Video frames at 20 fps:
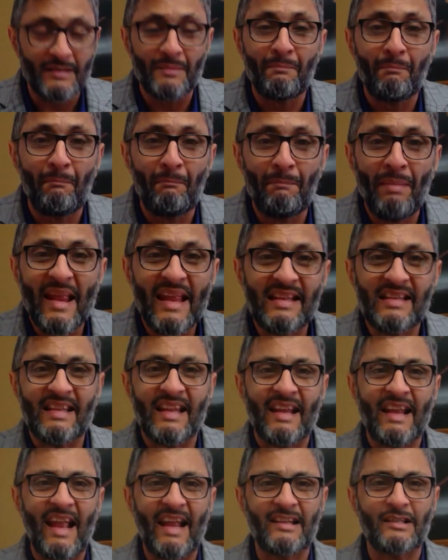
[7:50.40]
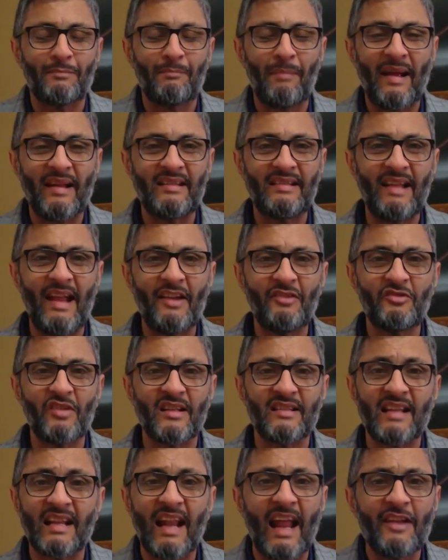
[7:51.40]
beating
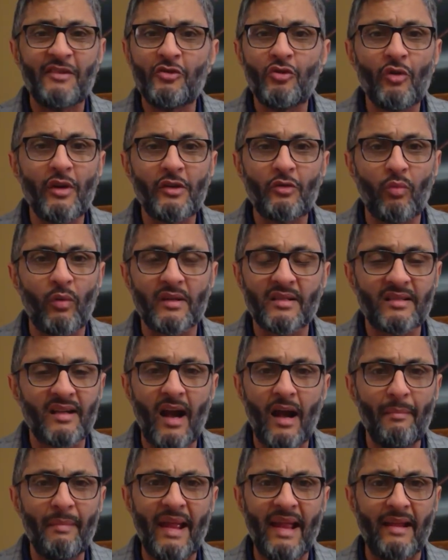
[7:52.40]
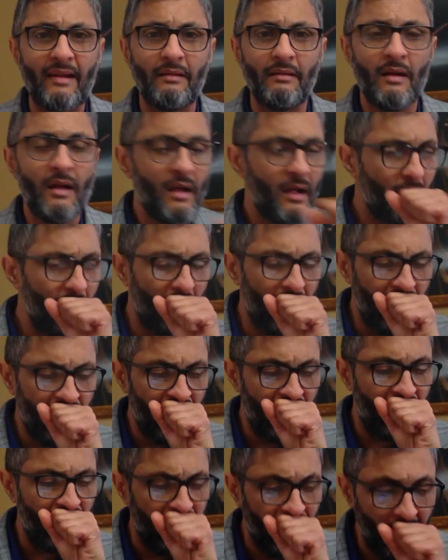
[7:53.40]
expectations, and I knew it was coming.
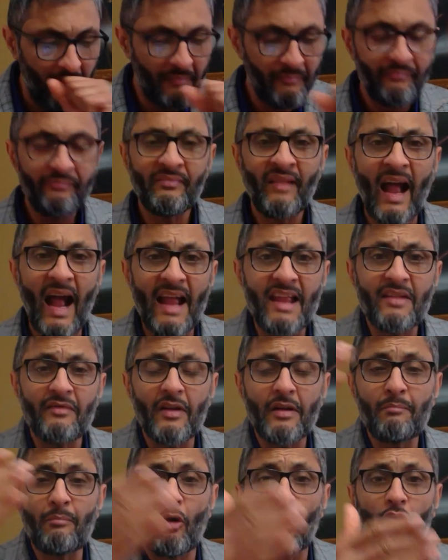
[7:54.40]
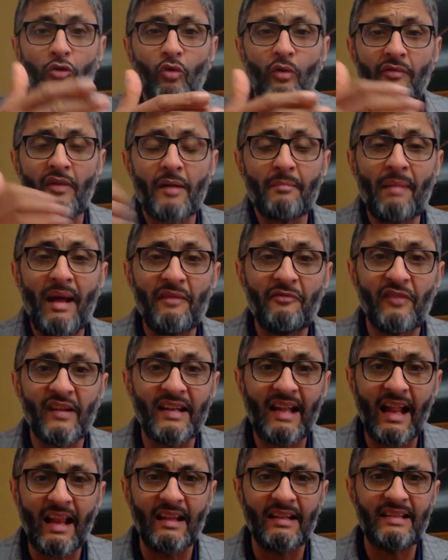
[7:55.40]
I even bought over in my
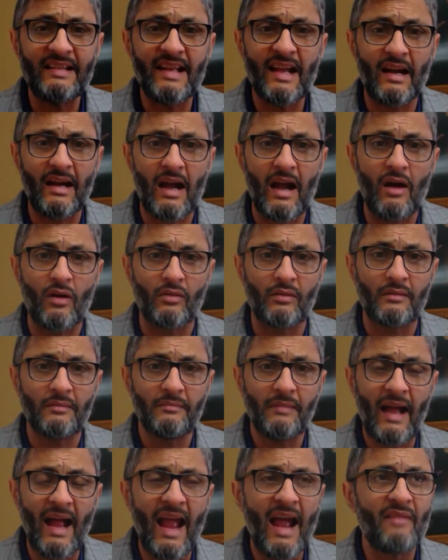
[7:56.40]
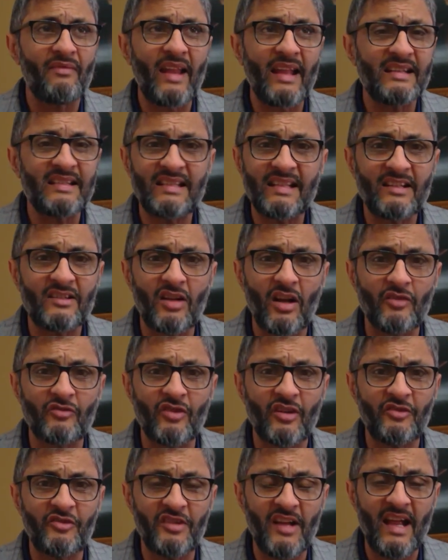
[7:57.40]
Fidelity account. I have like
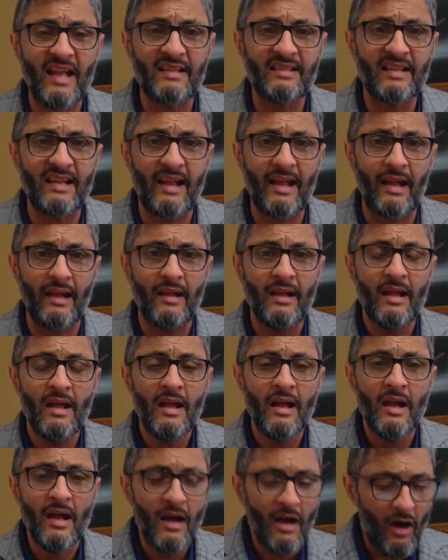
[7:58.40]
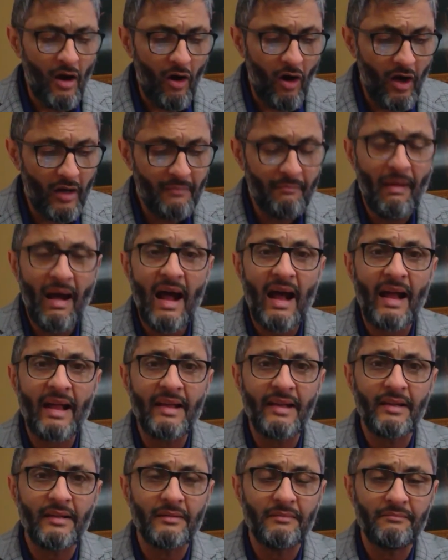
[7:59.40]
600 shares there. On
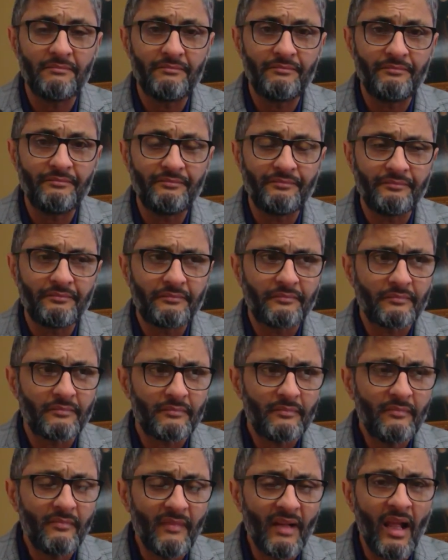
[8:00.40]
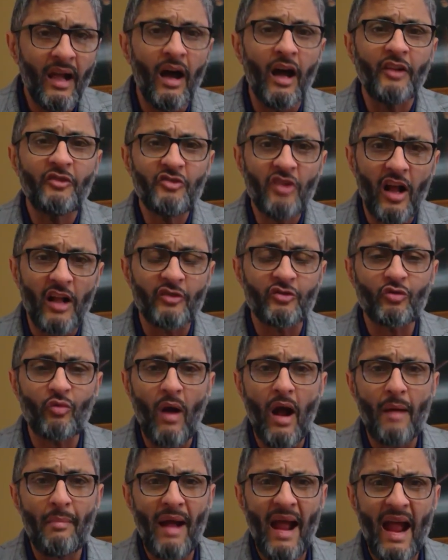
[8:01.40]
my Charles
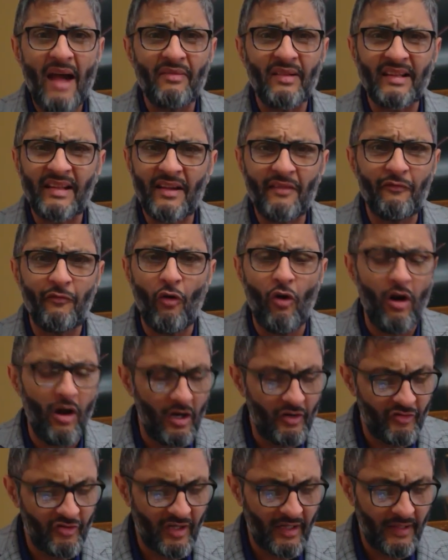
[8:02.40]
Schwab, I have, I think, 400.